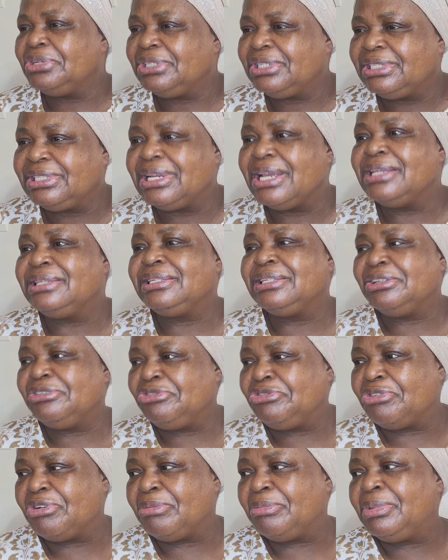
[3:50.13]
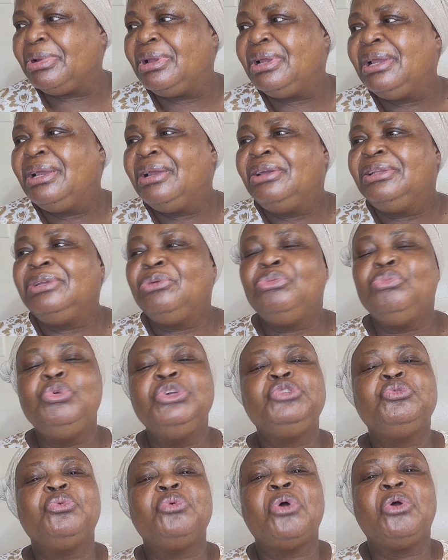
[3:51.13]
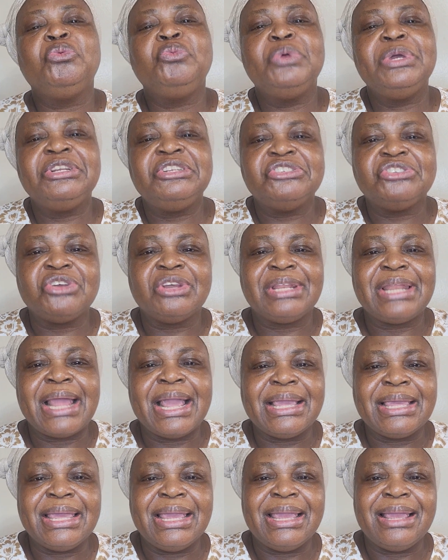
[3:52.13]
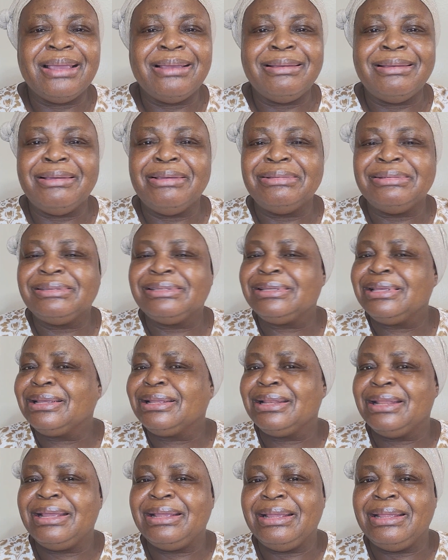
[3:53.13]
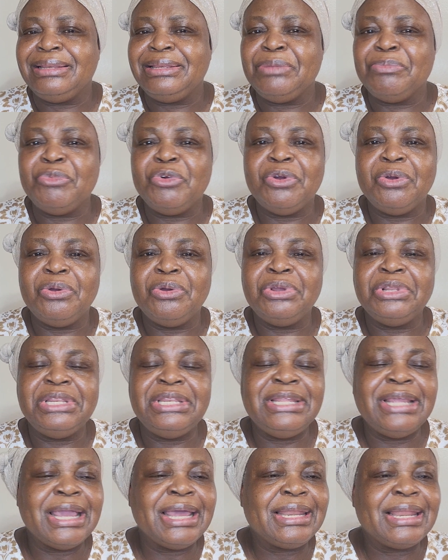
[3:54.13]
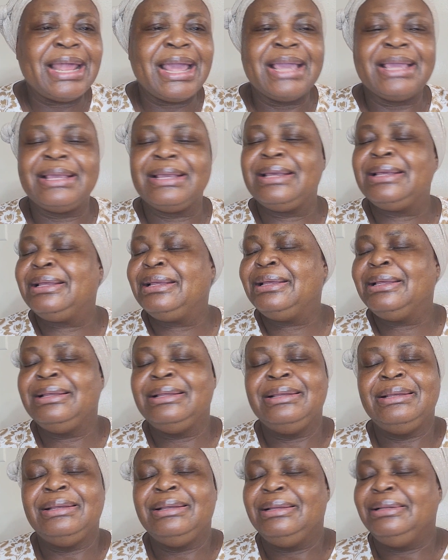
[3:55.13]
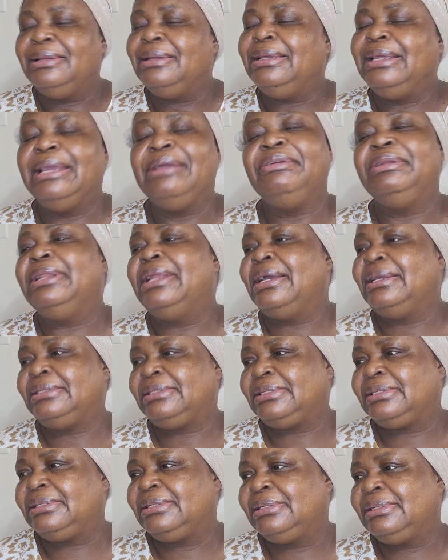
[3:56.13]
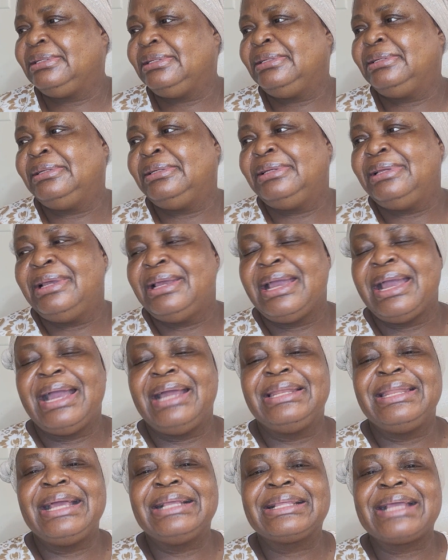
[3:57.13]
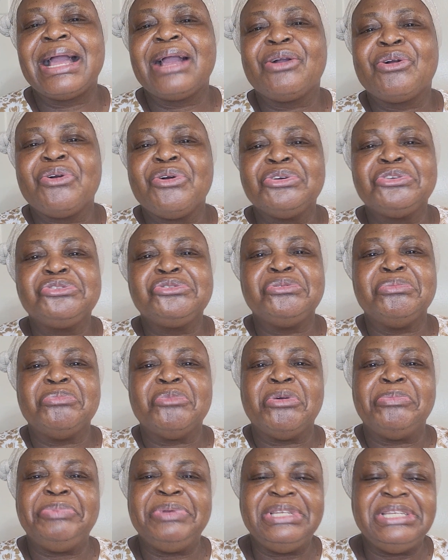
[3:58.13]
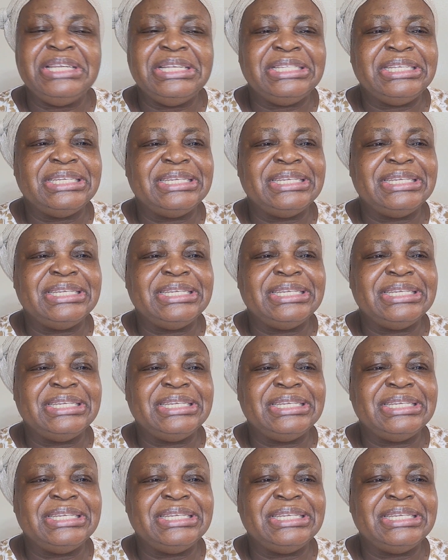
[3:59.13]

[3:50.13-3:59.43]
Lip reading: Chest syndrome, which will always result like a sickness, a pneumonia-like illness, and that can cause morbidity.